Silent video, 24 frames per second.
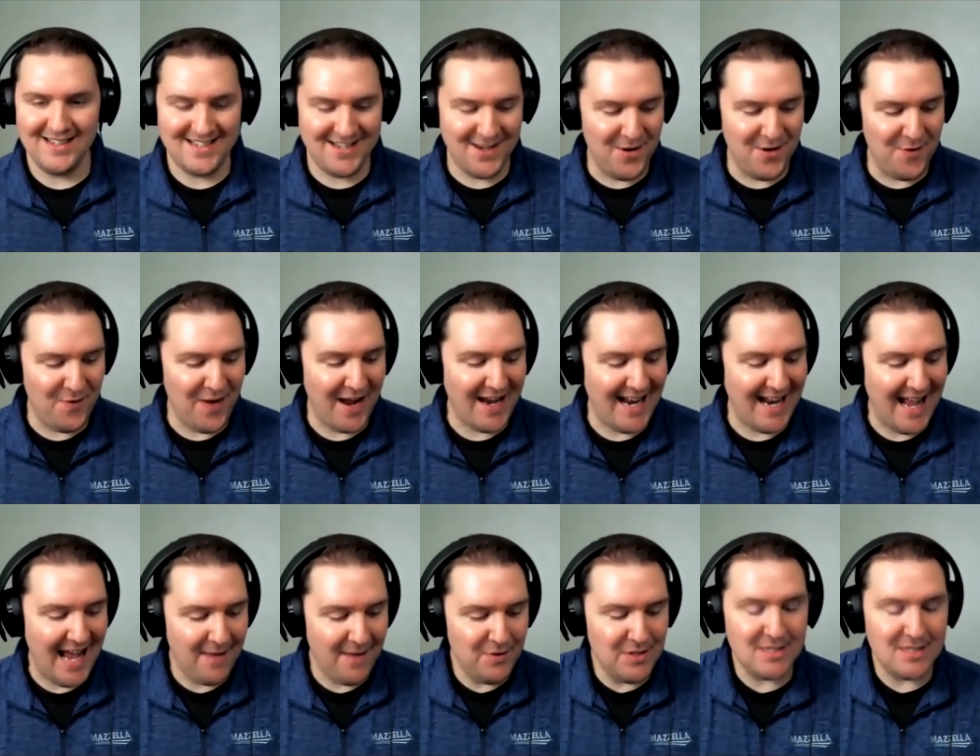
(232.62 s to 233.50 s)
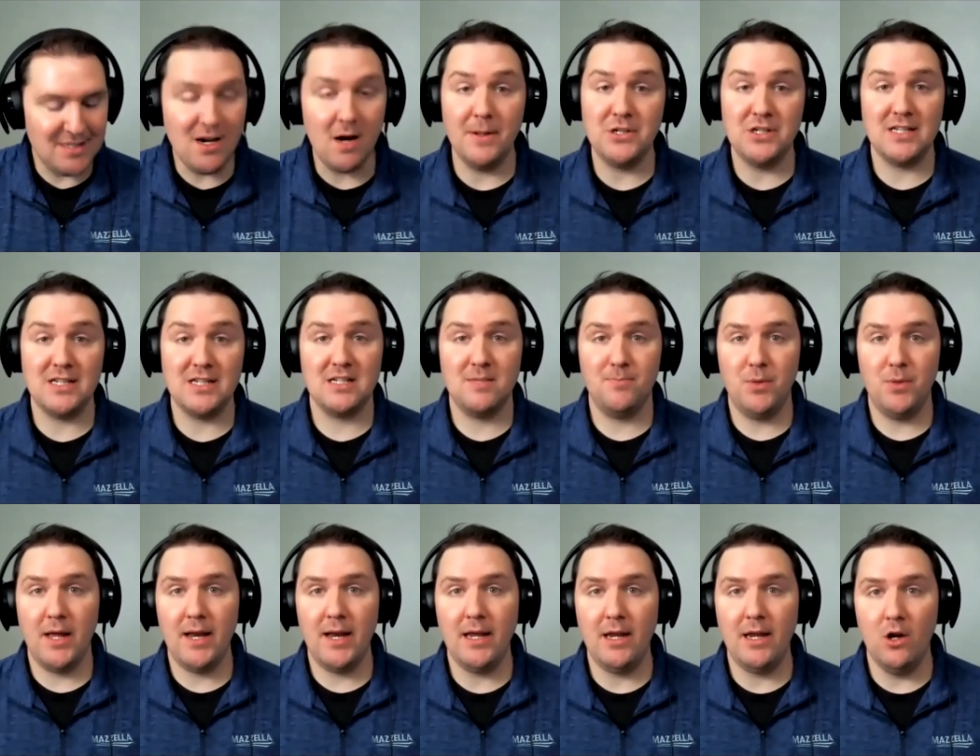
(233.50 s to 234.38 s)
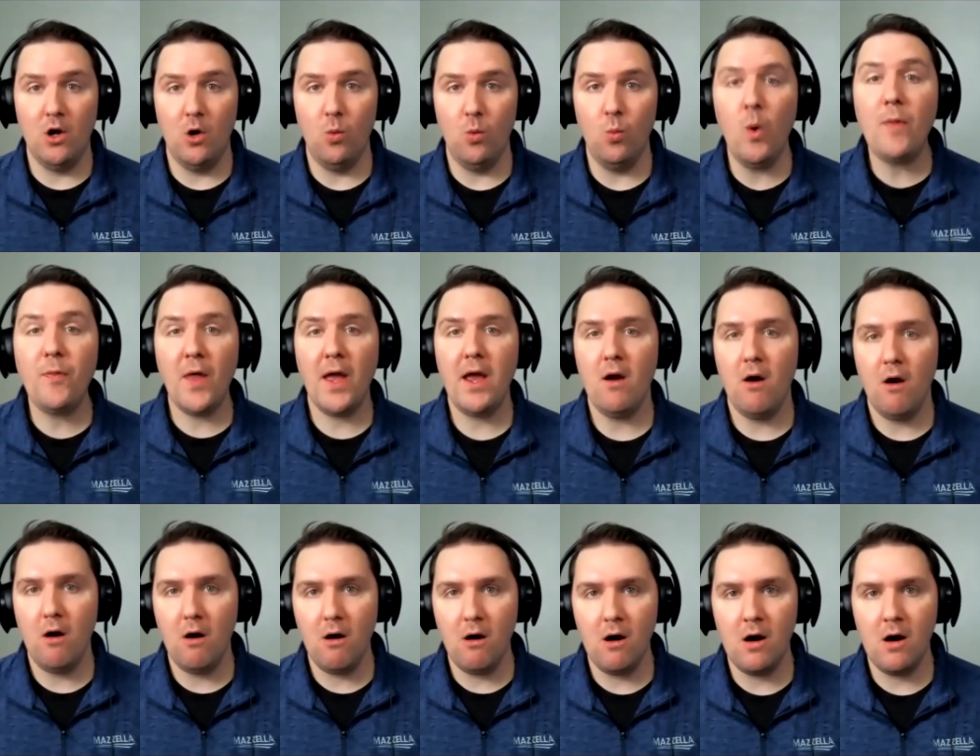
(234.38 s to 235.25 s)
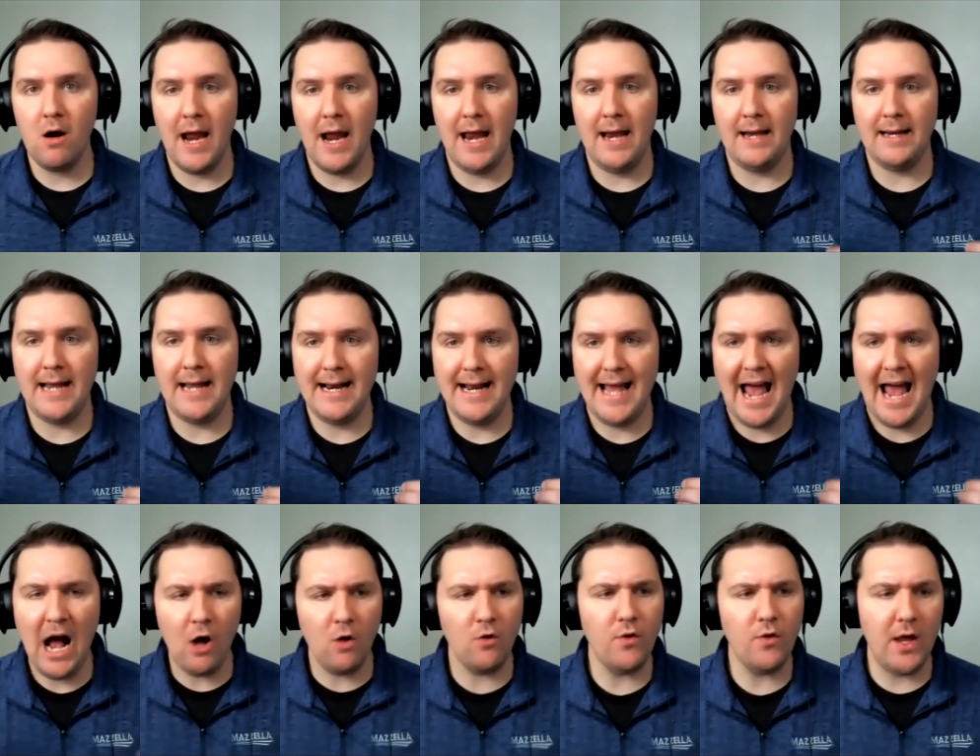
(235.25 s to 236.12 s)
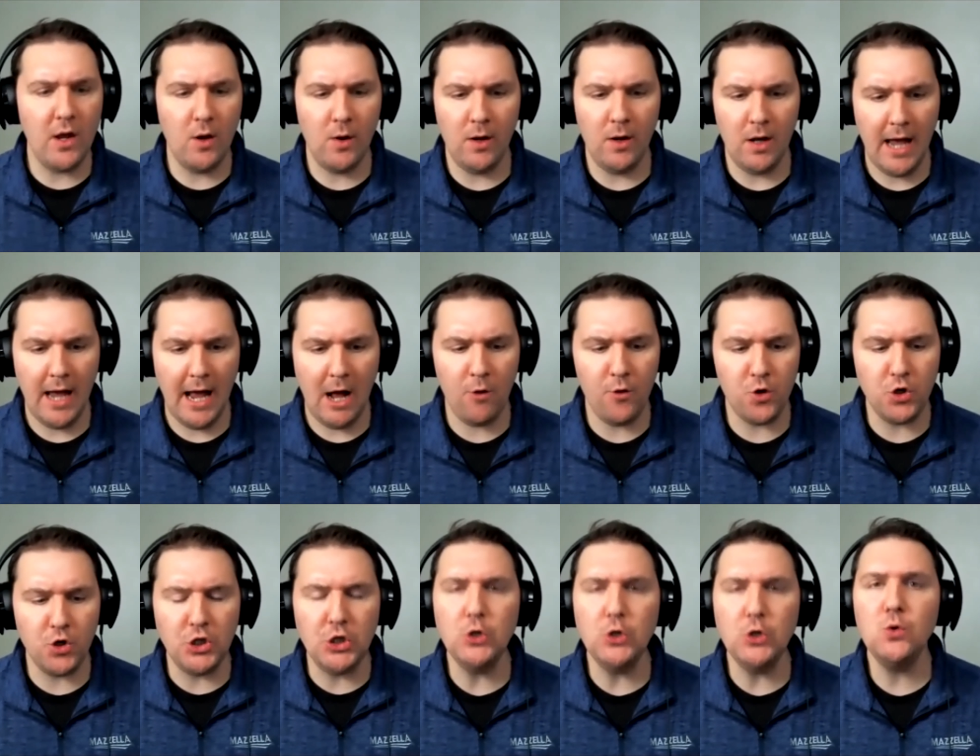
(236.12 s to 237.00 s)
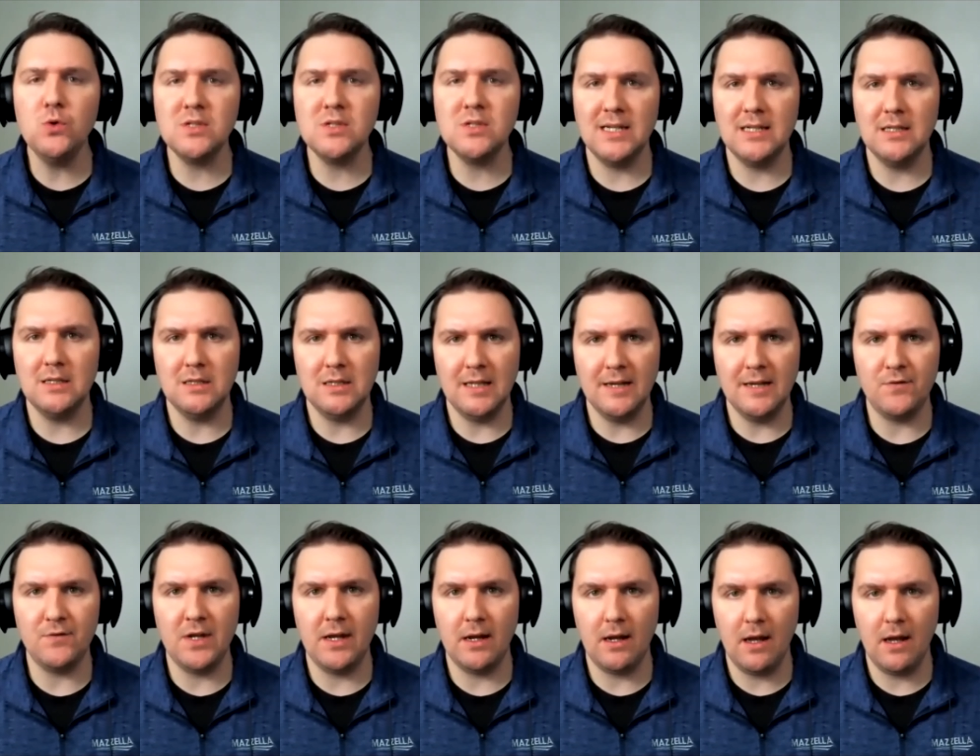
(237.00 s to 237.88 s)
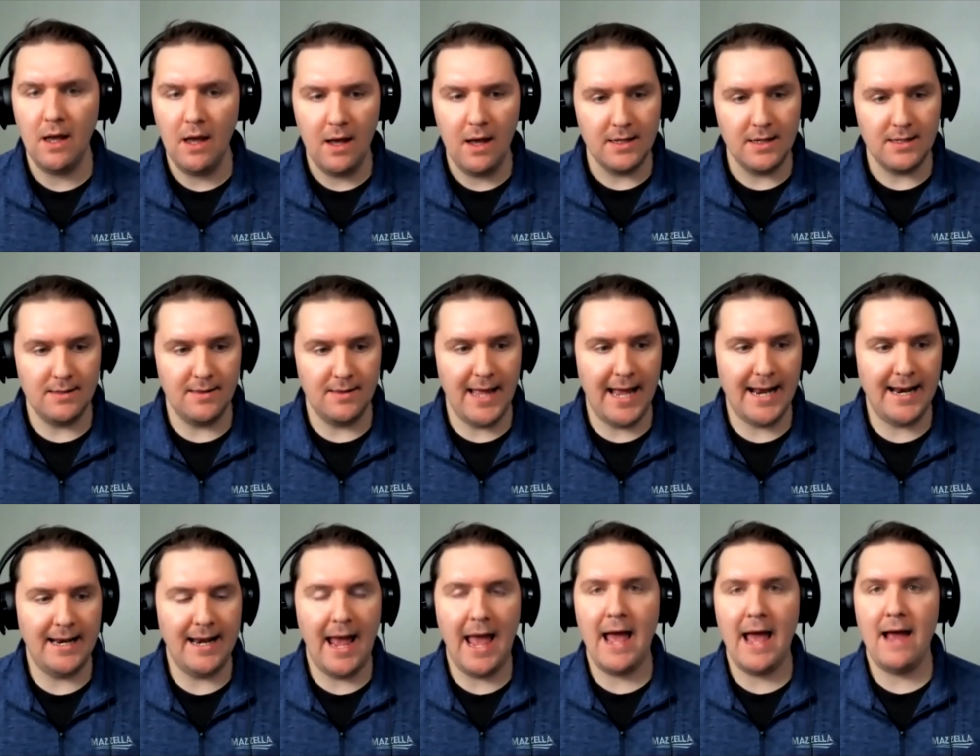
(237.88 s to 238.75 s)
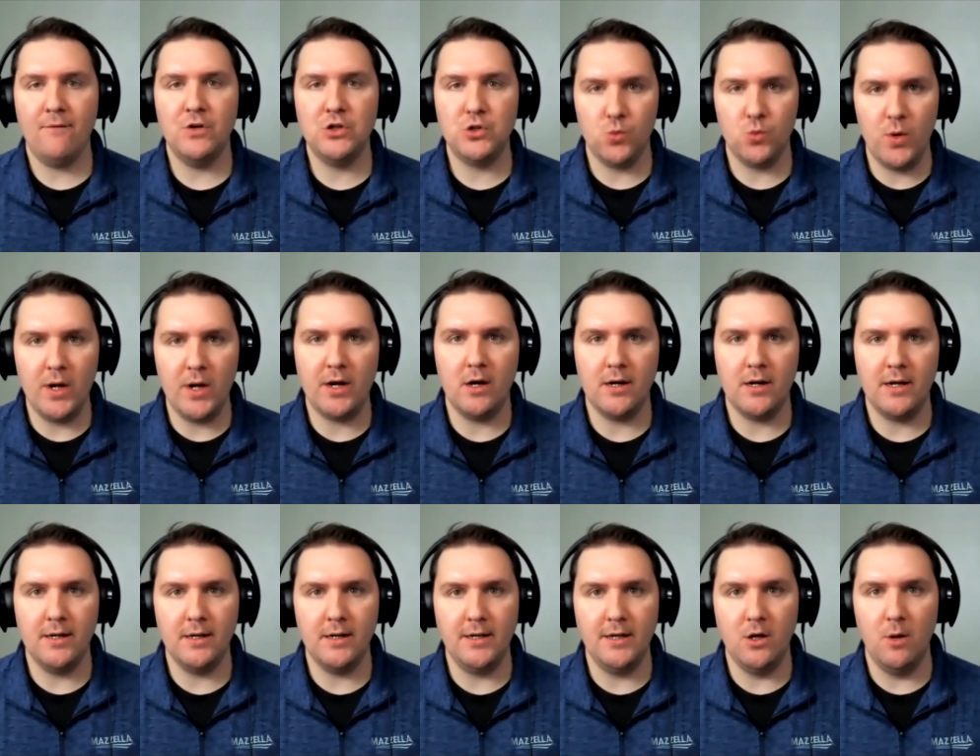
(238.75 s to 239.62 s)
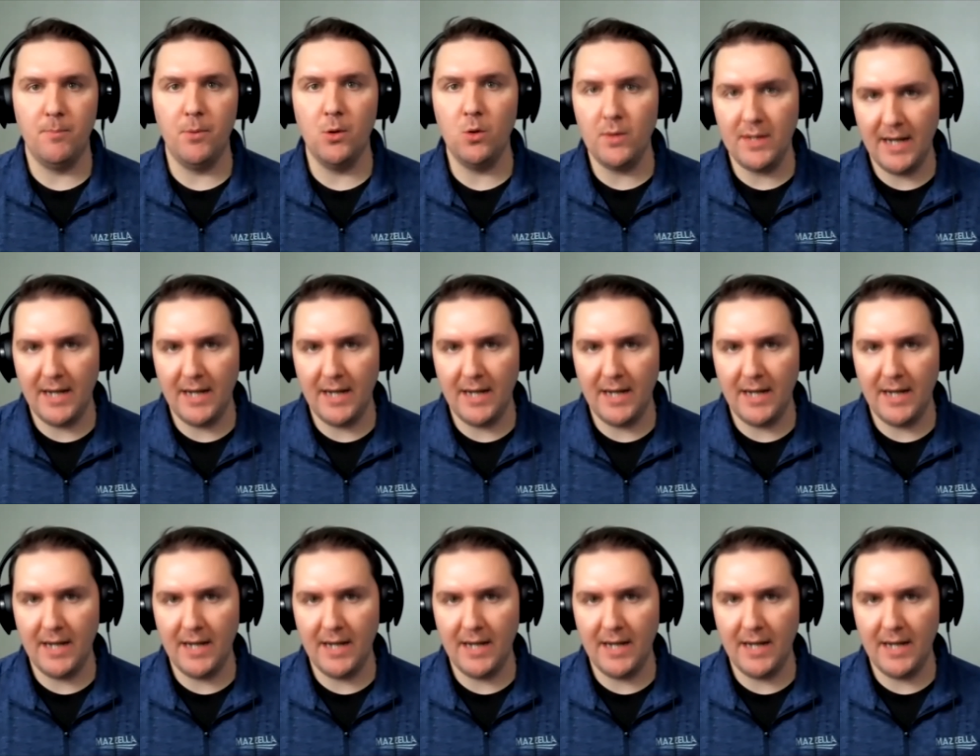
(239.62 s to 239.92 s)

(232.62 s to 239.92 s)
So if I could have you start by just explaining, you know, what they are and kind of how they how they're used in lifting that an average rigger could, you know, pull